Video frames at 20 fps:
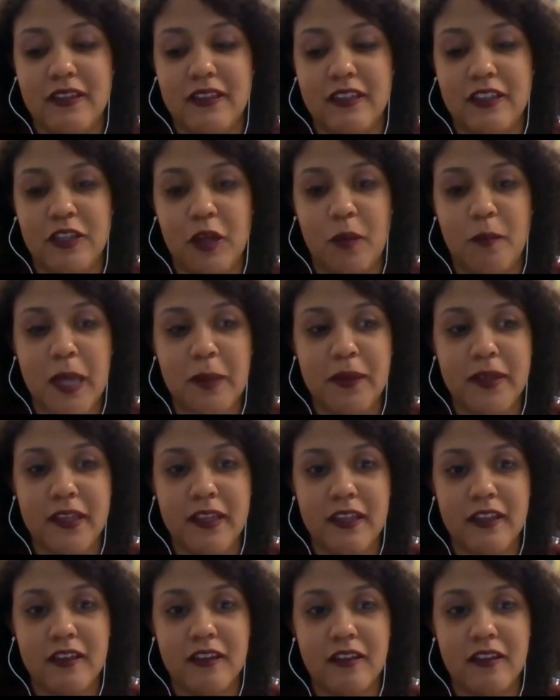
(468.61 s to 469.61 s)

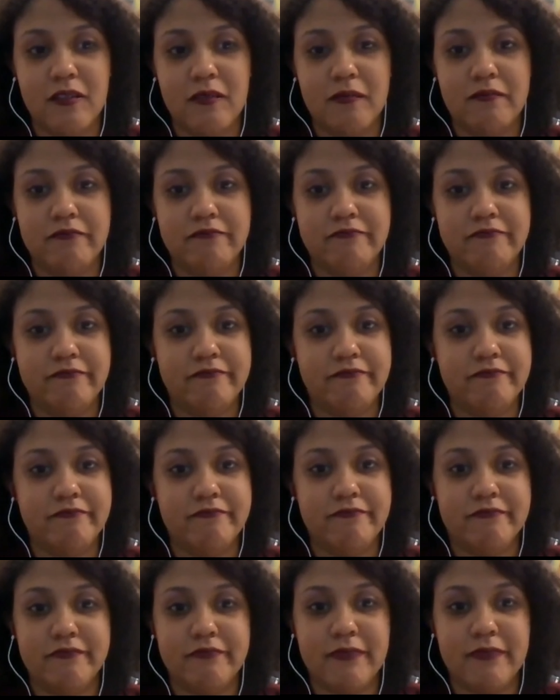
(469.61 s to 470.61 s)
maybe
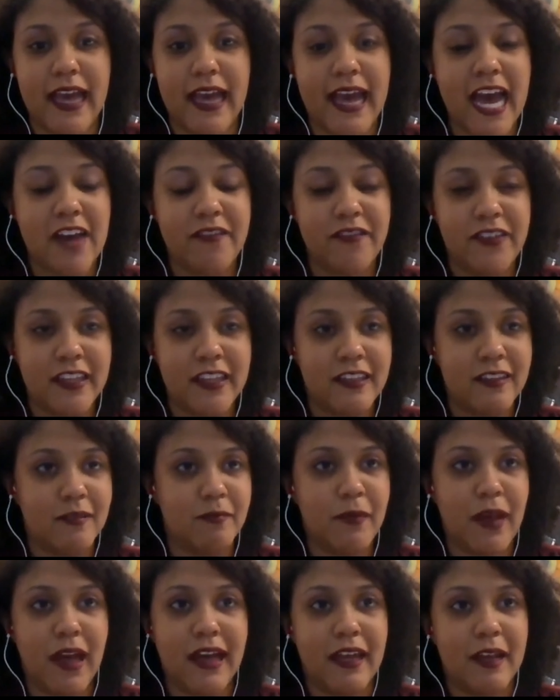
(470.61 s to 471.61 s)

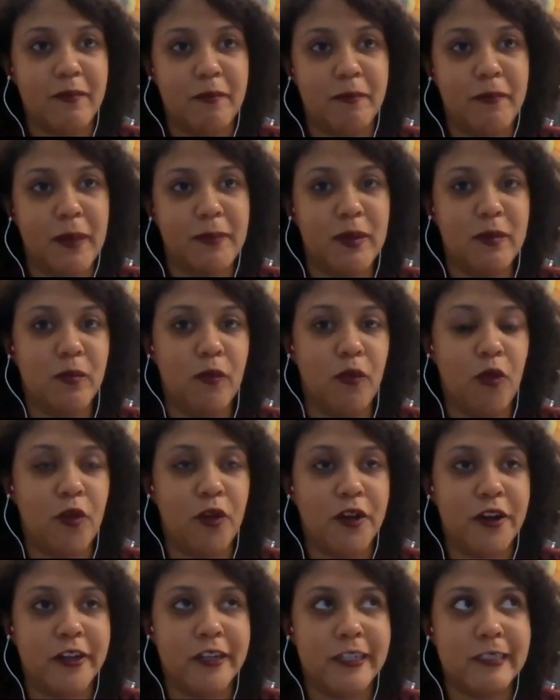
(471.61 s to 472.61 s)
having
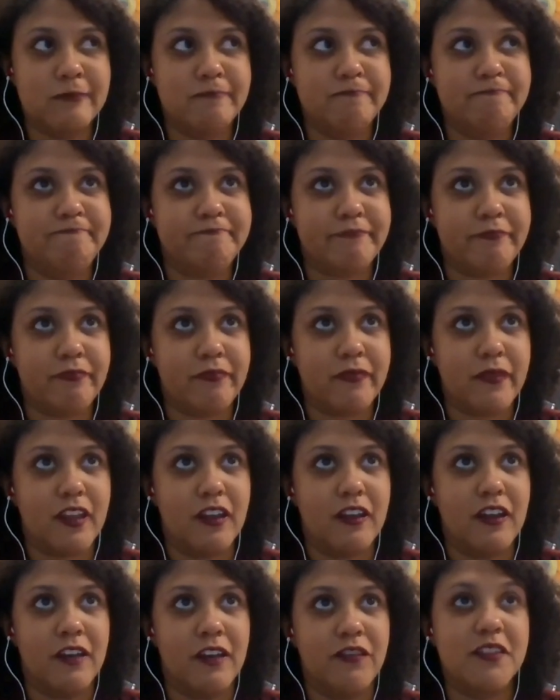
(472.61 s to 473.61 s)
more
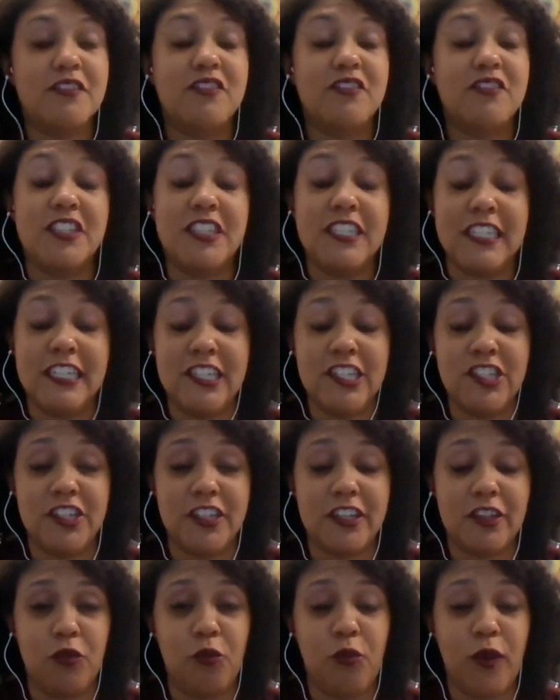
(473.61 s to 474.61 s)
of a
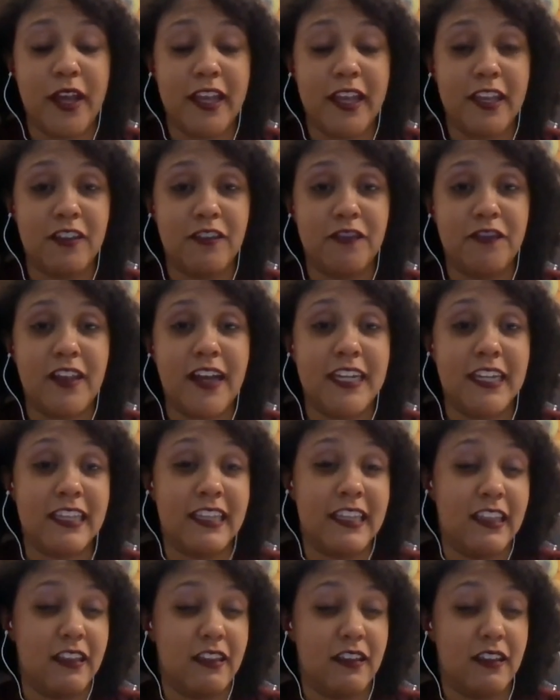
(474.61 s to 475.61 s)
strategic way of kind
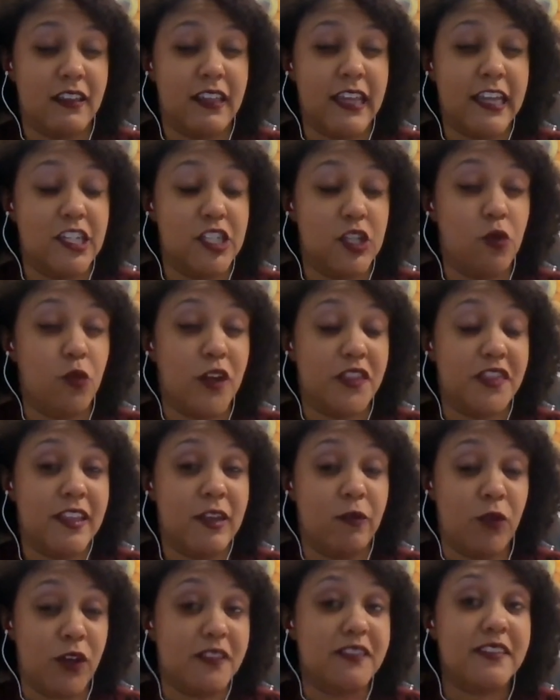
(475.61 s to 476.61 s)
of gauging
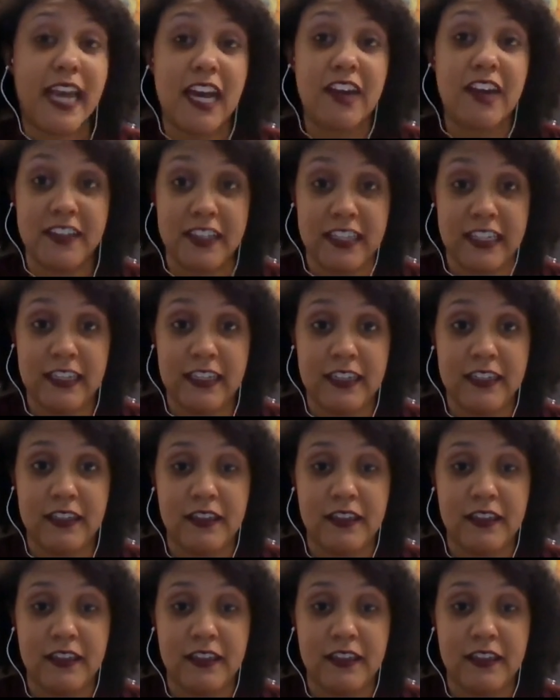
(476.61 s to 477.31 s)
what staff need.